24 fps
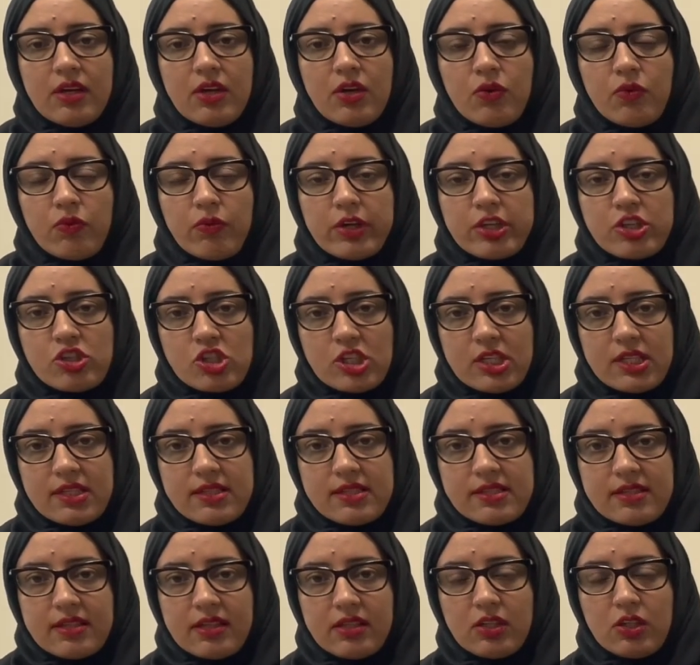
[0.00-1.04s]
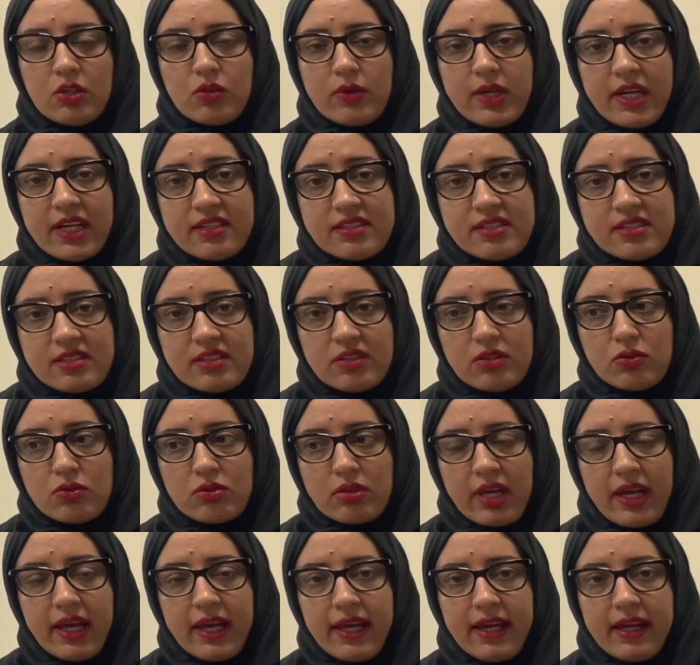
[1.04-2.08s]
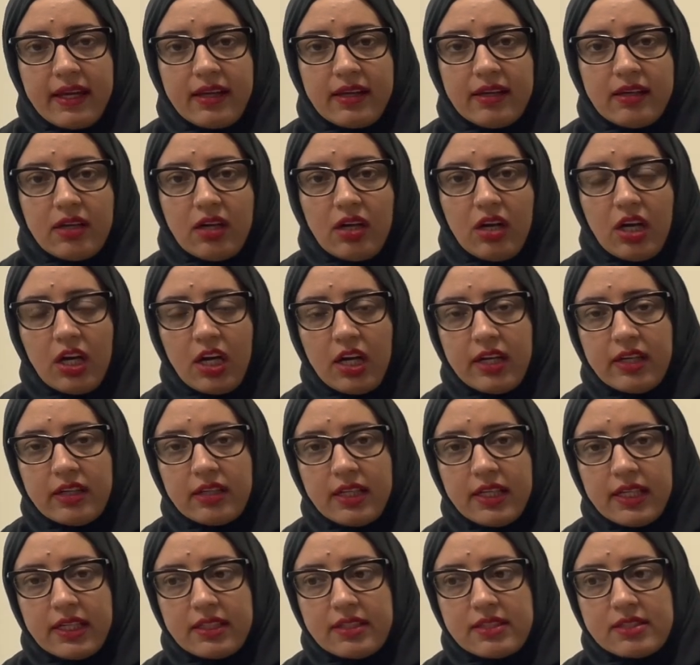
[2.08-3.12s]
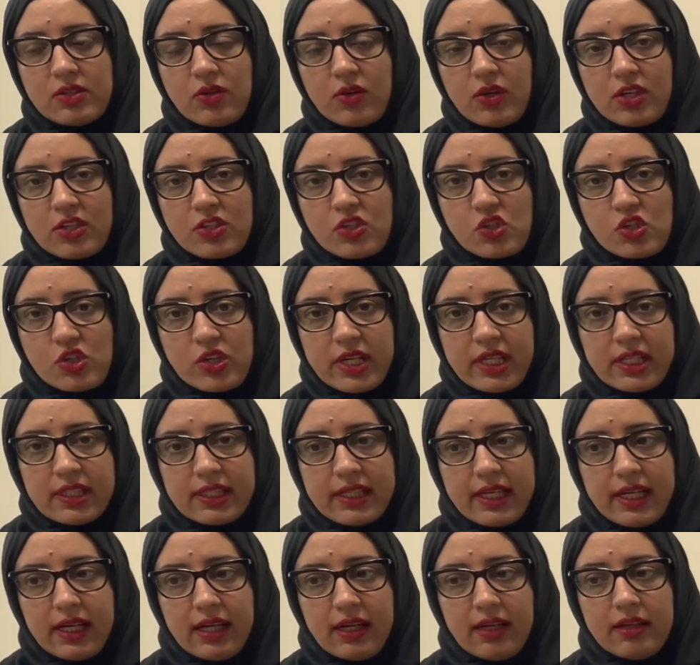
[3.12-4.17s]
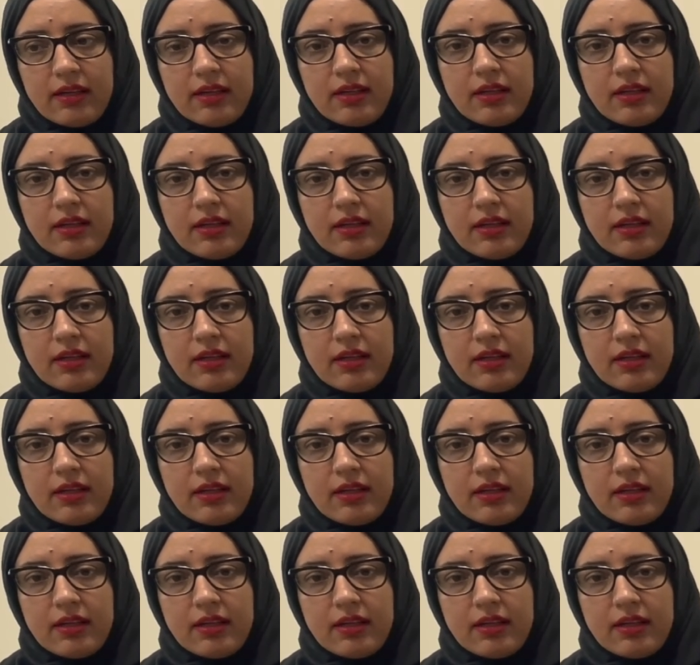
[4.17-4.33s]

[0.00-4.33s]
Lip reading: which is US, UK, Ireland, Australia,